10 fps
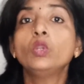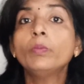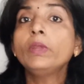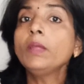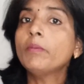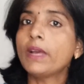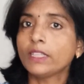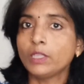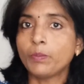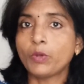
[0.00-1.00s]
to bring
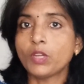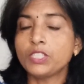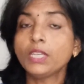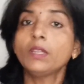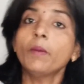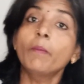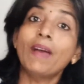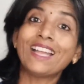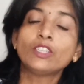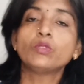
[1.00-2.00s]
back the project
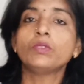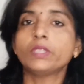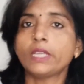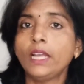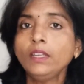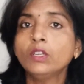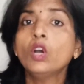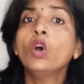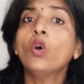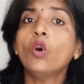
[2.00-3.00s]
back to track,
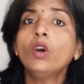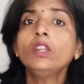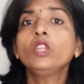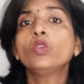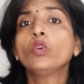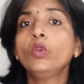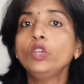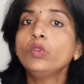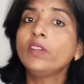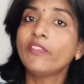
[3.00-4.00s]
or you're
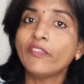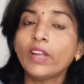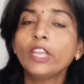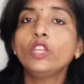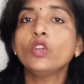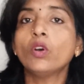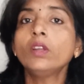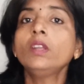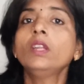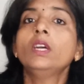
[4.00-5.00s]
going to refine
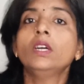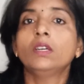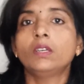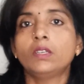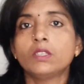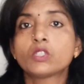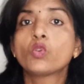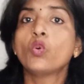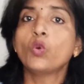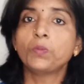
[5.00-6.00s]
your
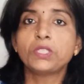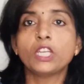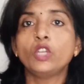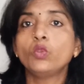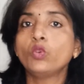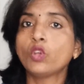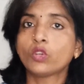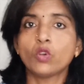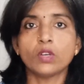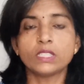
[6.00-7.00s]
scope, schedule,
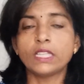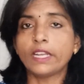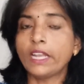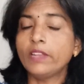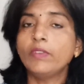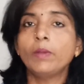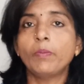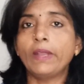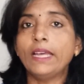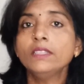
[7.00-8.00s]
or cause the
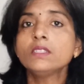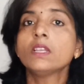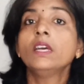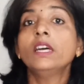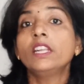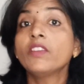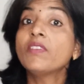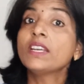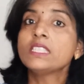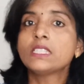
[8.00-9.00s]
relevant plans,
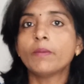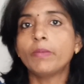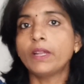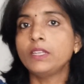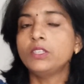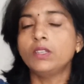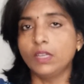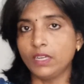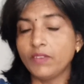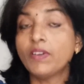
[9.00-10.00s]
revise
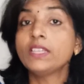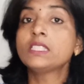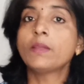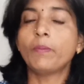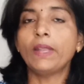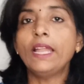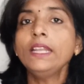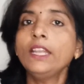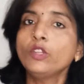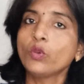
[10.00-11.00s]
the plan,
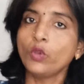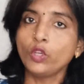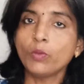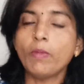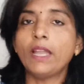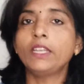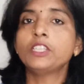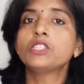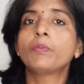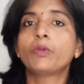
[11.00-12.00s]
and you're going to
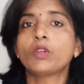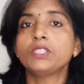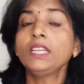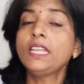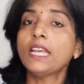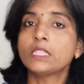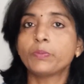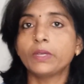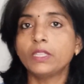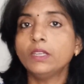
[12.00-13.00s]
manage the project as
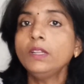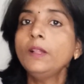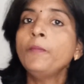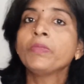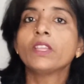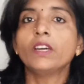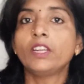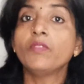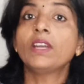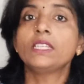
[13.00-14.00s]
per the
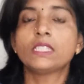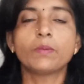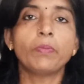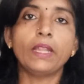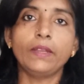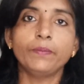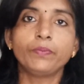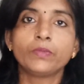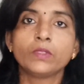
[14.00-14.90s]
revised plan.